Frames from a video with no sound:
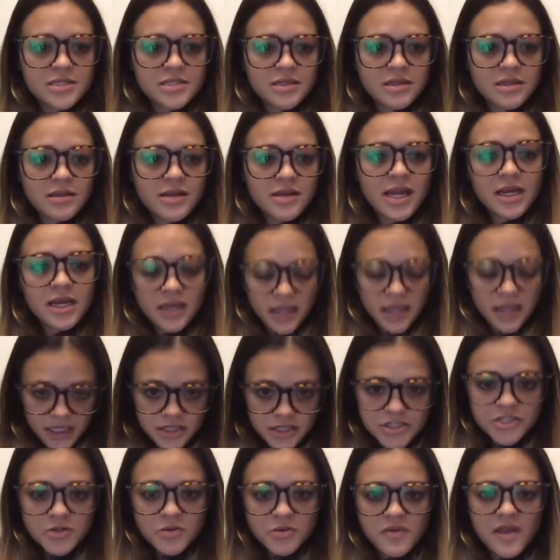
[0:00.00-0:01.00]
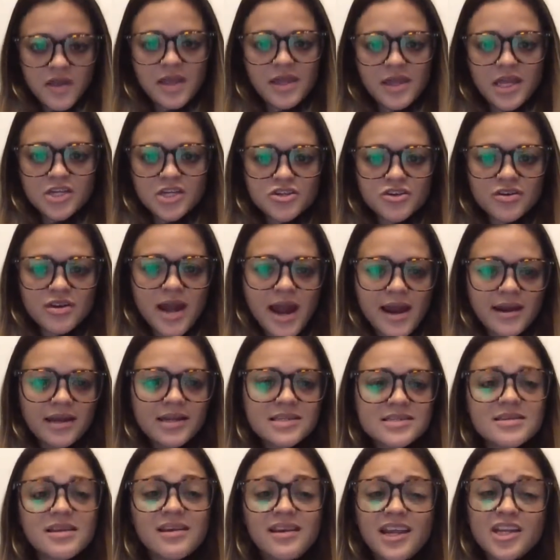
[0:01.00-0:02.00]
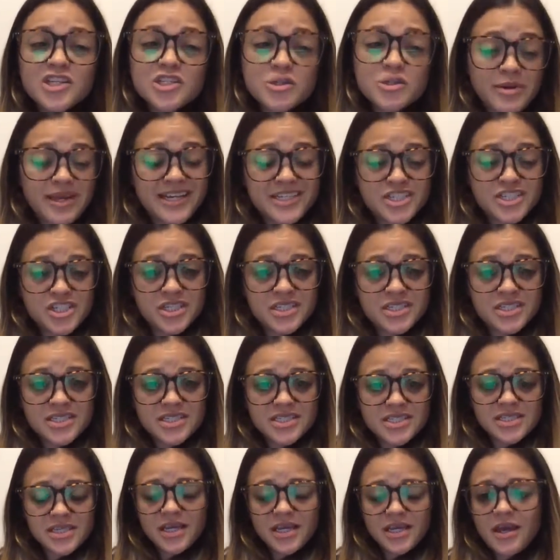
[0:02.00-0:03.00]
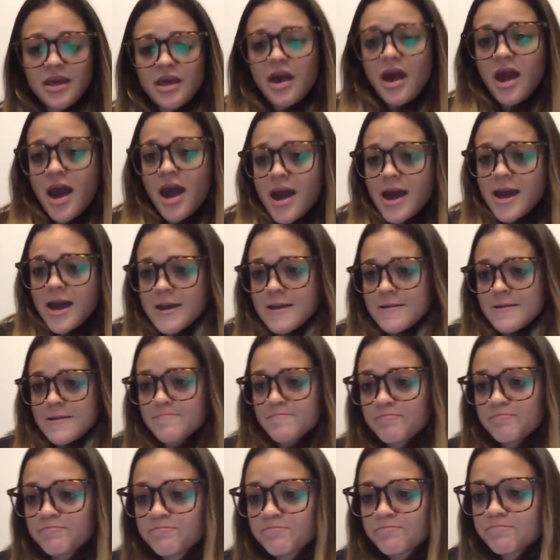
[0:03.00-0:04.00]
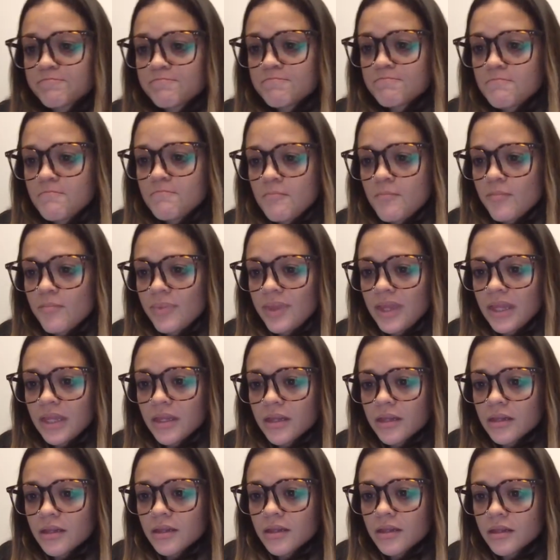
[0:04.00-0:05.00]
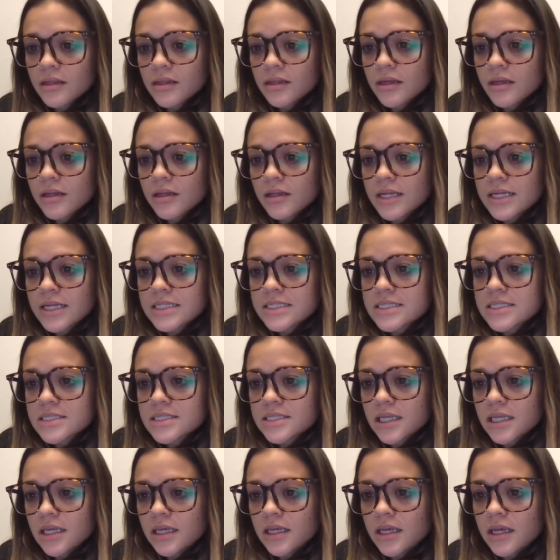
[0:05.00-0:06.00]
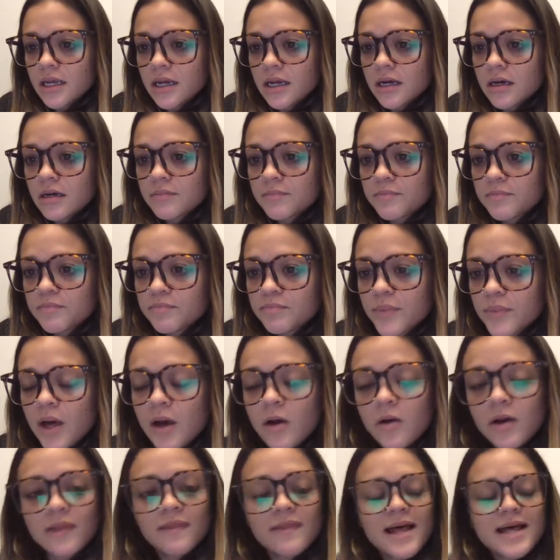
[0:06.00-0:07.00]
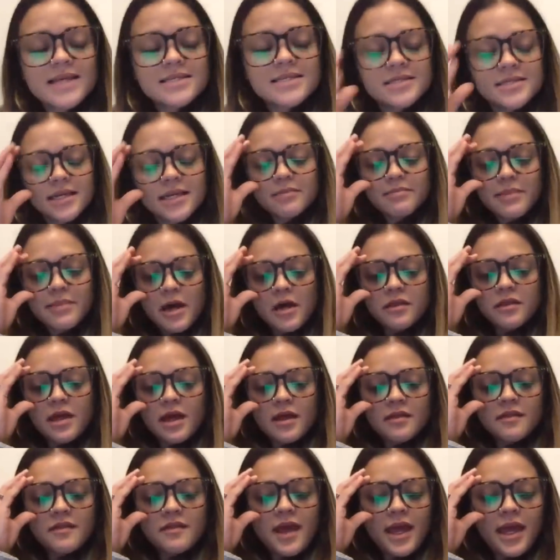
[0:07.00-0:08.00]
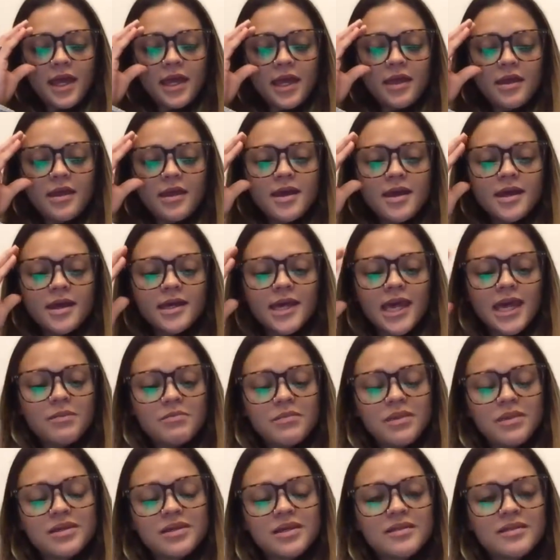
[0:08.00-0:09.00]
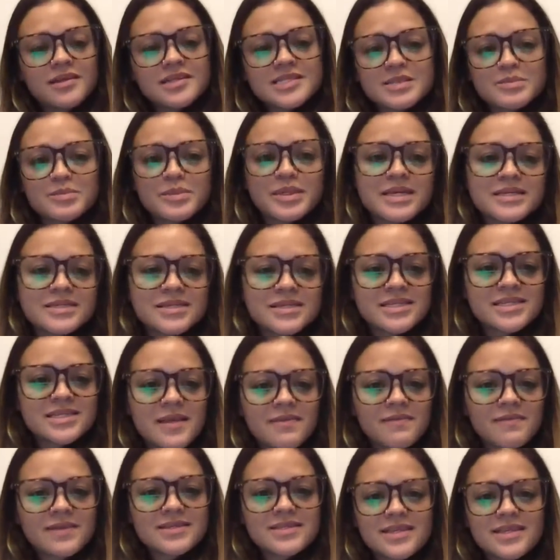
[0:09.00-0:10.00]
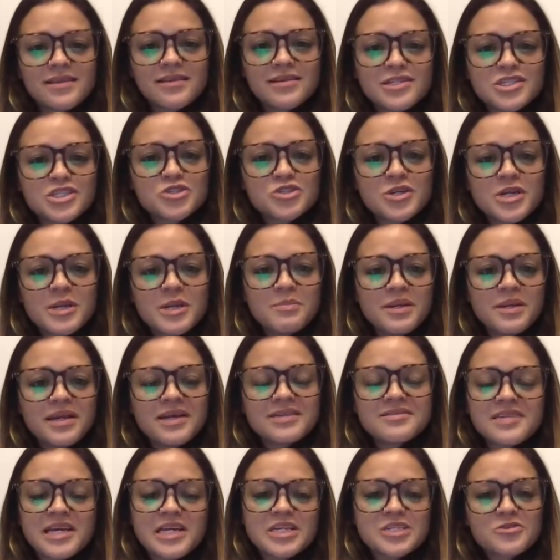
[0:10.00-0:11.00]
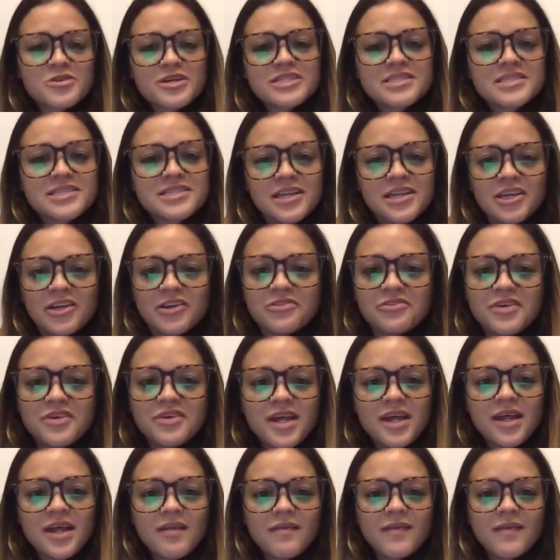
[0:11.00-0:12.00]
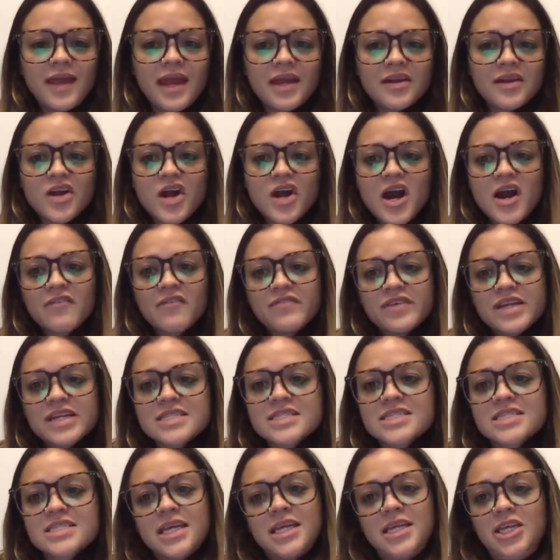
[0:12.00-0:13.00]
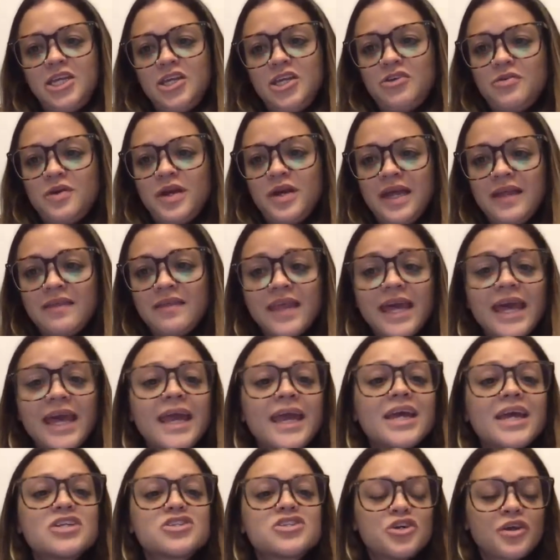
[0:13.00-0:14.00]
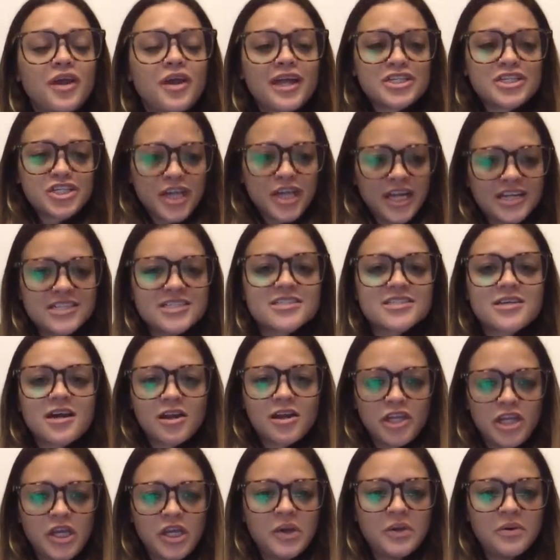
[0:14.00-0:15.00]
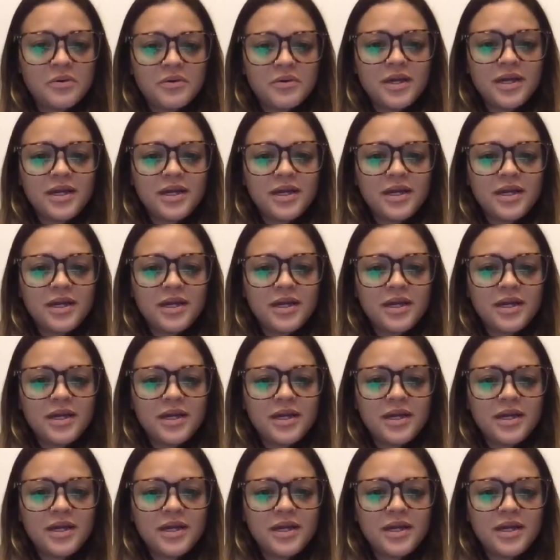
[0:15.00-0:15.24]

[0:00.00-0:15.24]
They need you and they need your guidance, they need your patience. Um, let's see here. Oh, and last thing about that, they came into this business and this industry because they trusted you. They had confidence in you and they took a chance on you